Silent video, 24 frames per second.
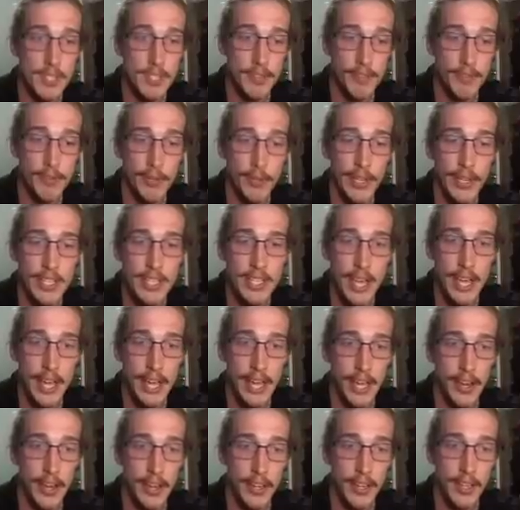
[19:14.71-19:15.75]
to free his
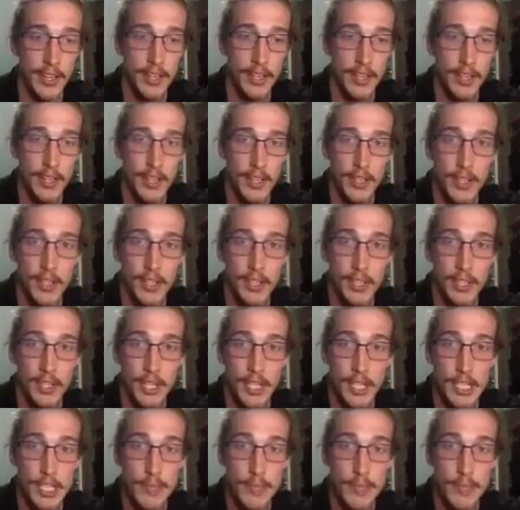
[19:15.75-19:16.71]
head. I